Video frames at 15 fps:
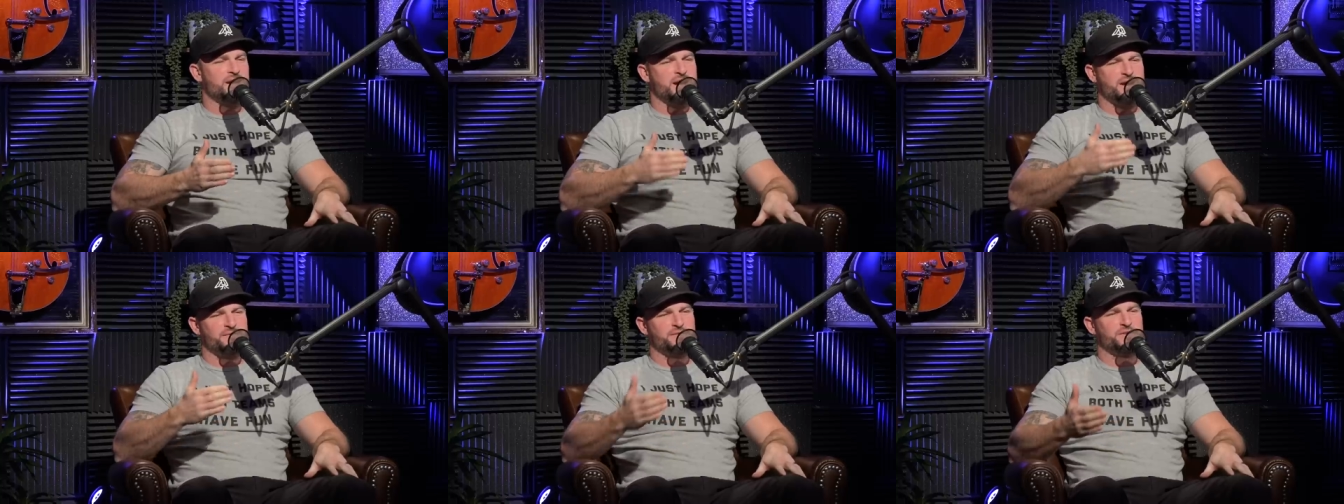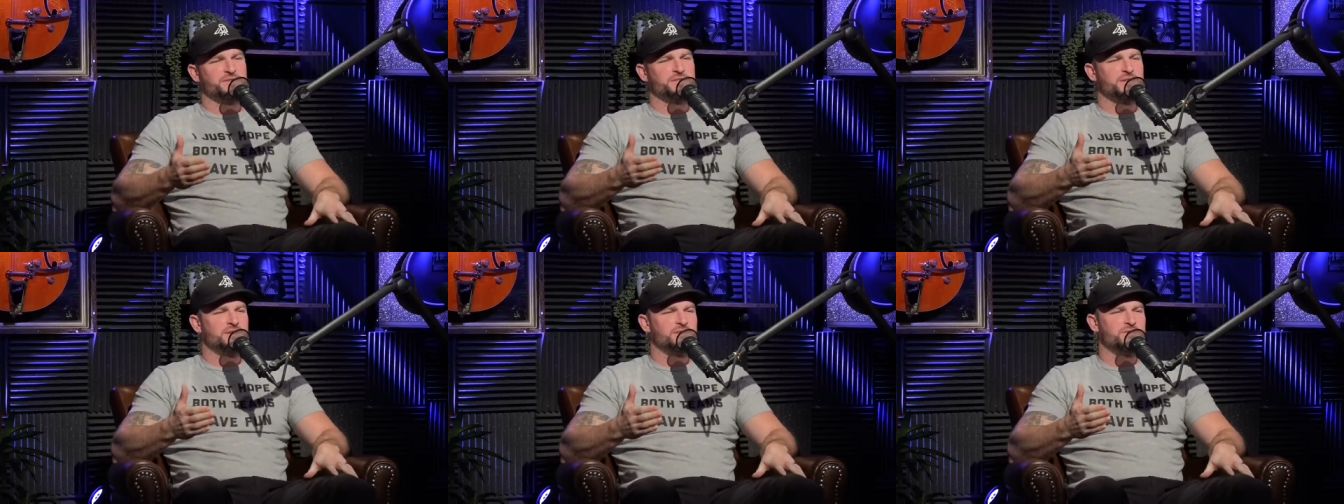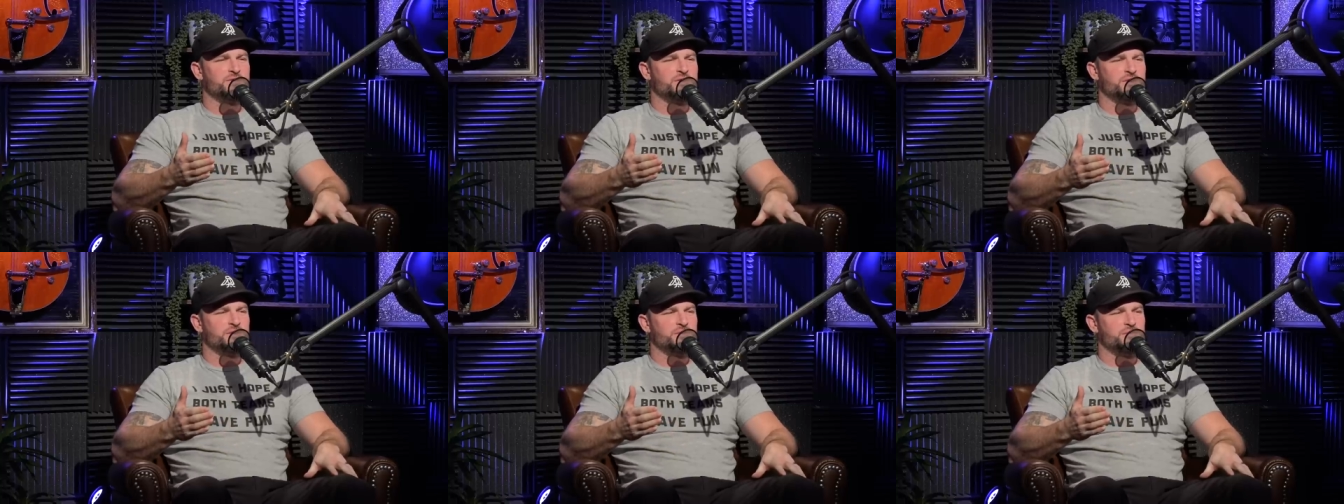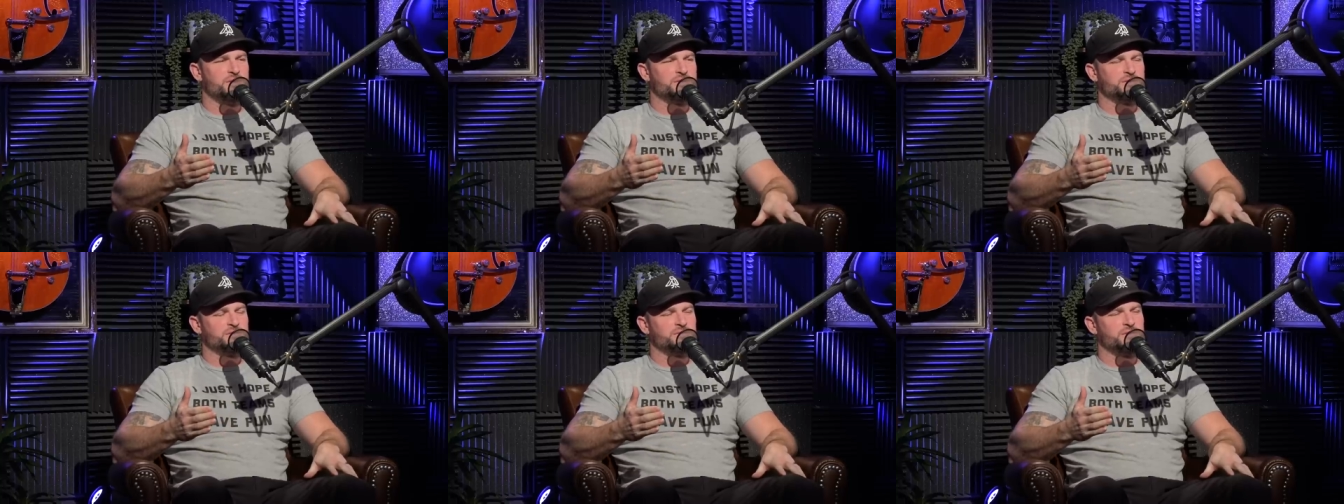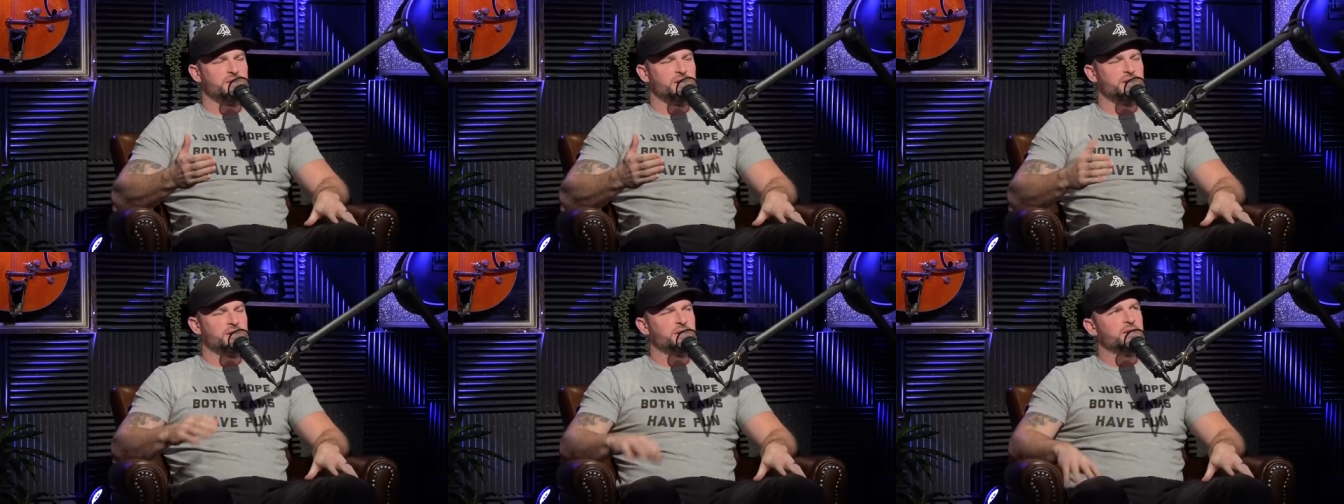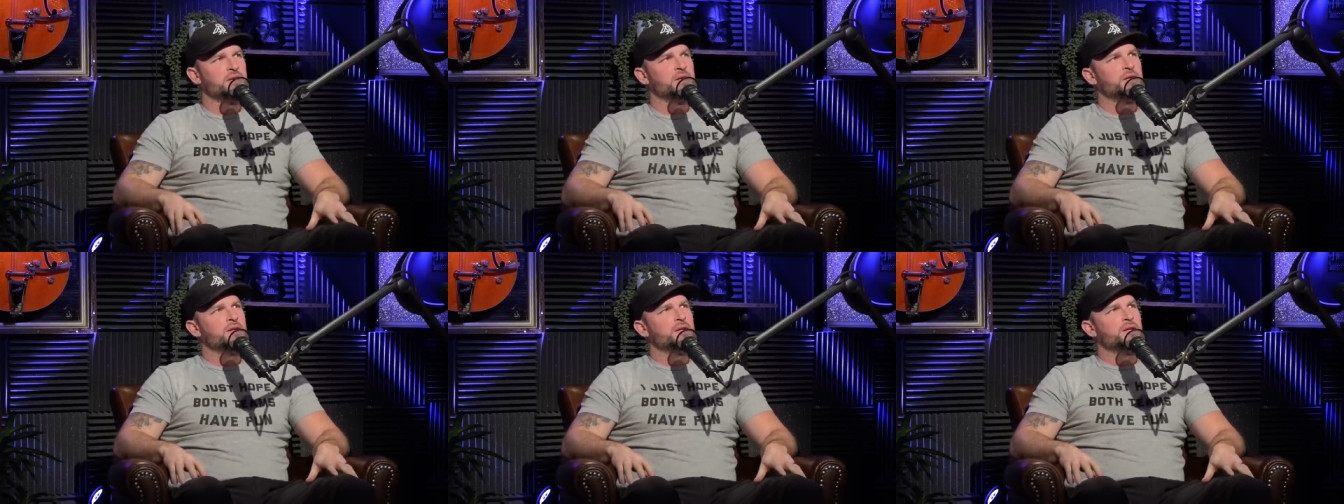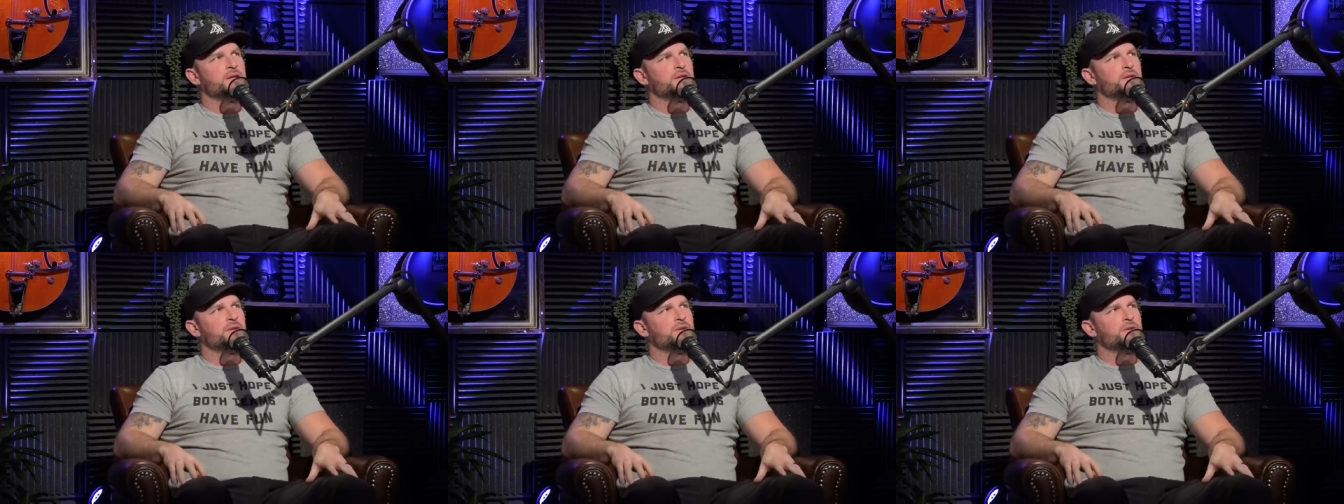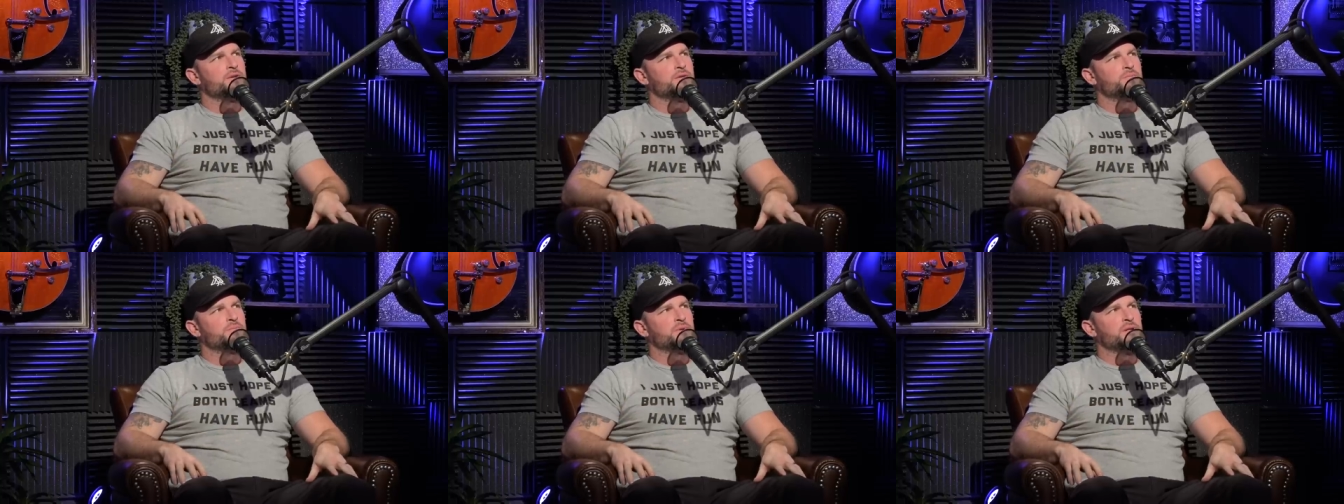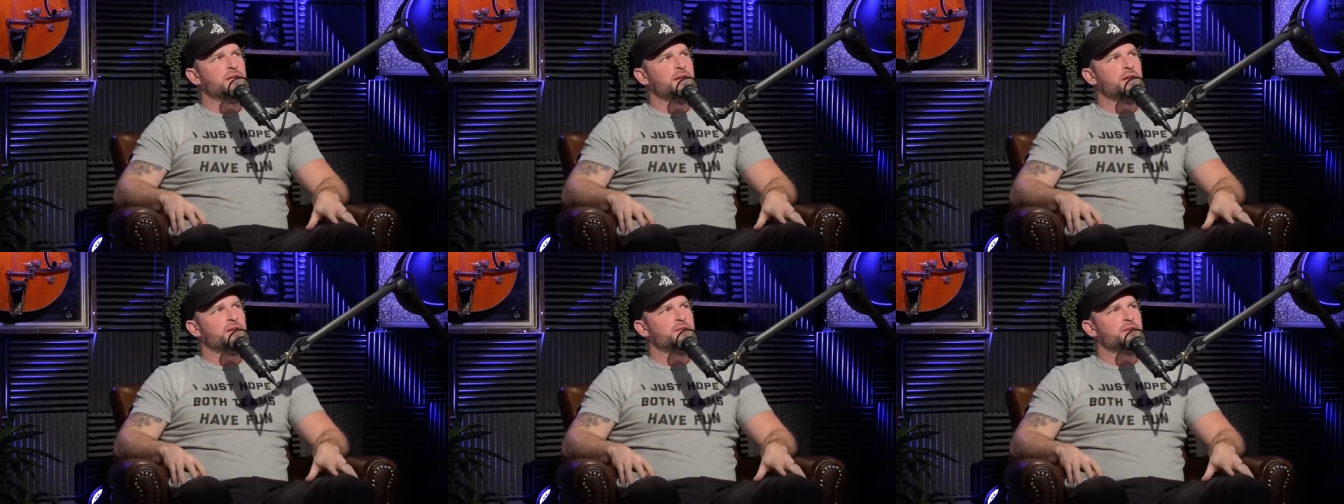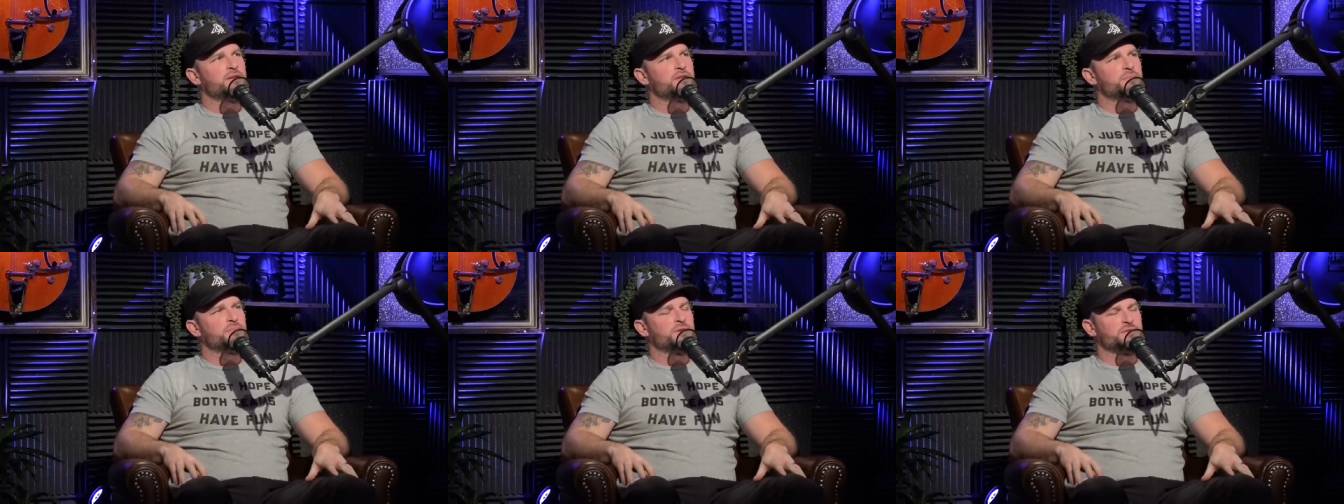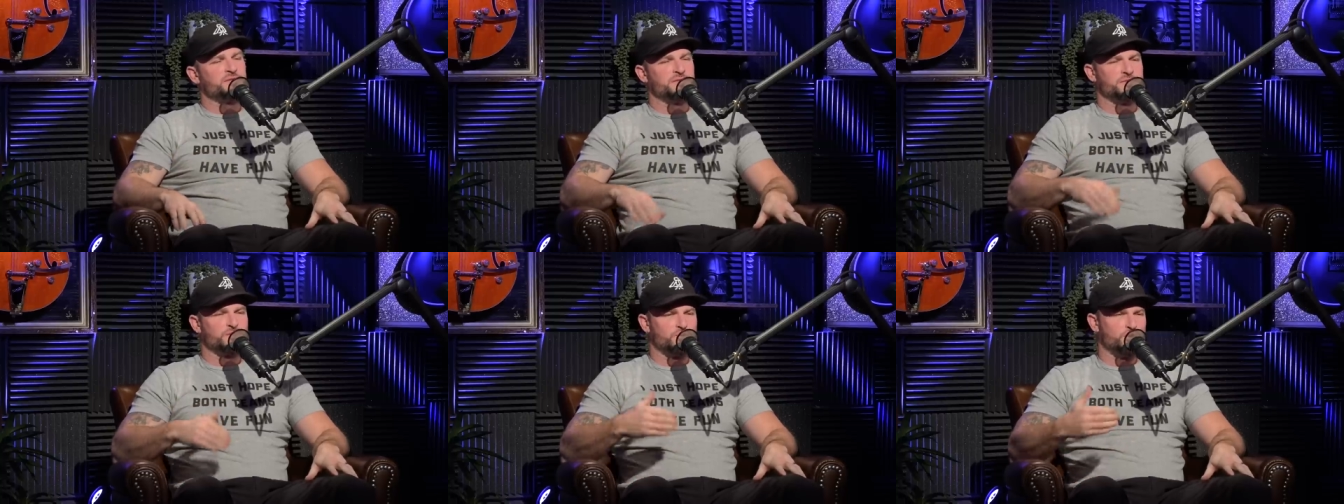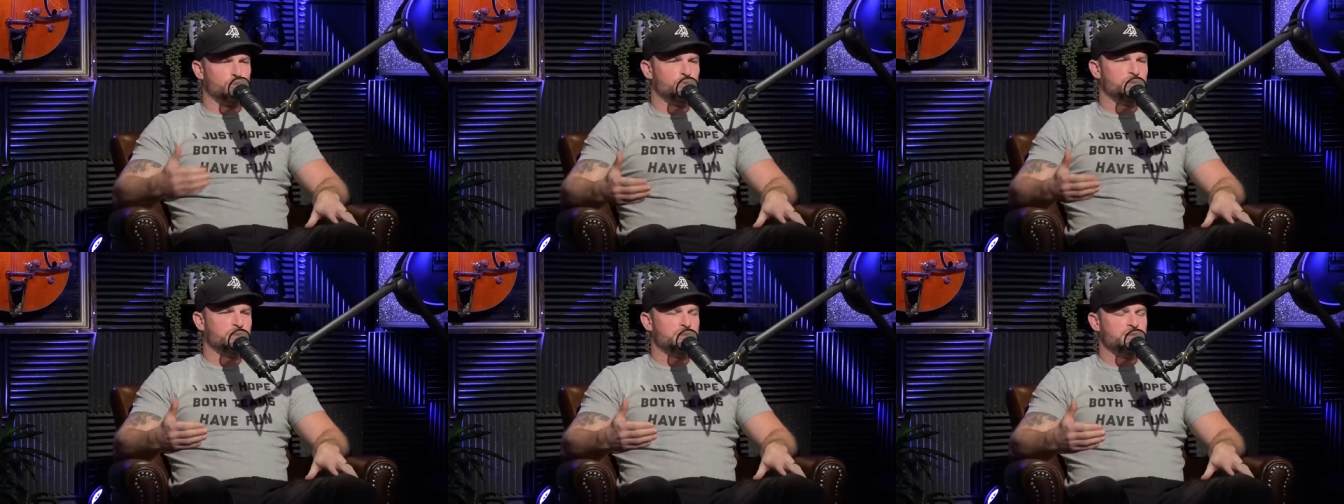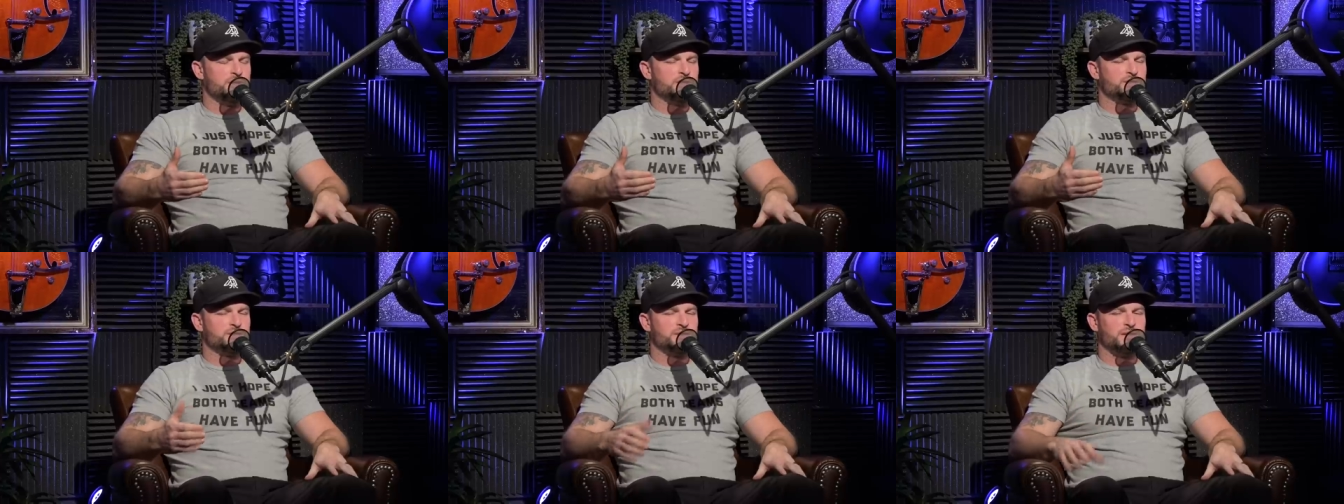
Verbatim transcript: have those kind of arguments of like, you know, playing the other person's role in this.